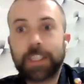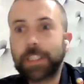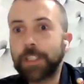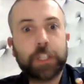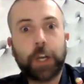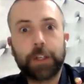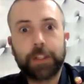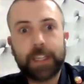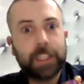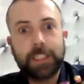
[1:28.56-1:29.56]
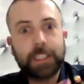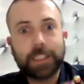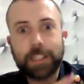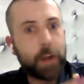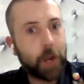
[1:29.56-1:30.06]
because this show, like these
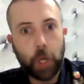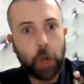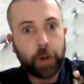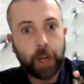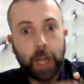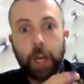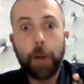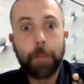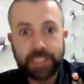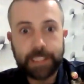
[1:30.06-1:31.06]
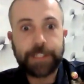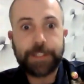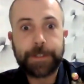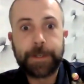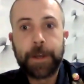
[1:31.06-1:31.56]
things are no longer a
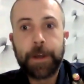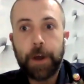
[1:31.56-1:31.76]
competition